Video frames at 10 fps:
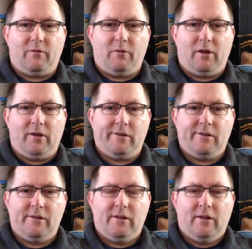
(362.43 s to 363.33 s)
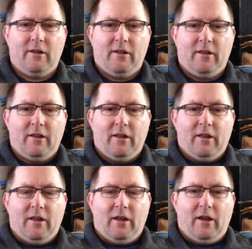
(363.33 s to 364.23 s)
me.
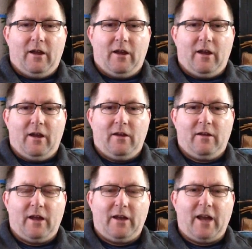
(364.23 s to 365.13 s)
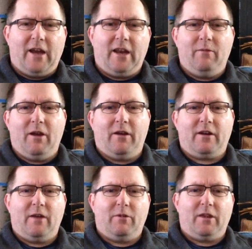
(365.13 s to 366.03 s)
I got emailed a
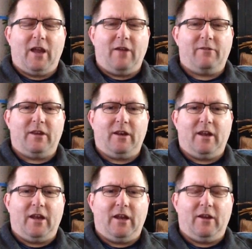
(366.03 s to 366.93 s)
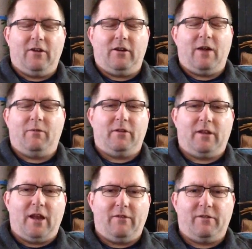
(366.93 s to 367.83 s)
couple times today, or a couple of
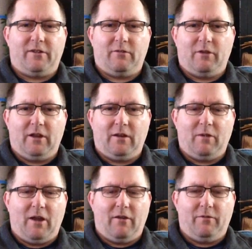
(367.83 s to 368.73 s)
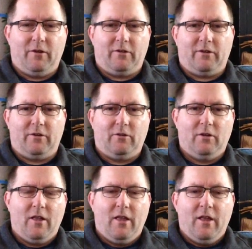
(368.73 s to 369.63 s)
times this week, about folks who
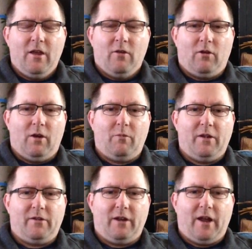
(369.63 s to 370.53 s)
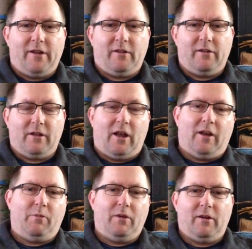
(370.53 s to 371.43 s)
were on benzodiazepines,
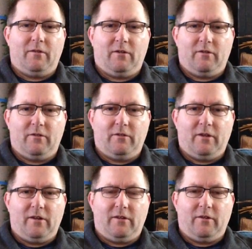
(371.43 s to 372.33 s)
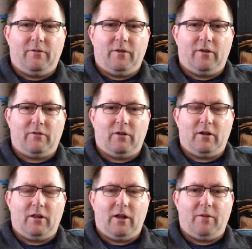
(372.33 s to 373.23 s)
klonopin, and these 2 folks were on
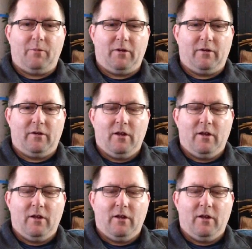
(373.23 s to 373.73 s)
klonopin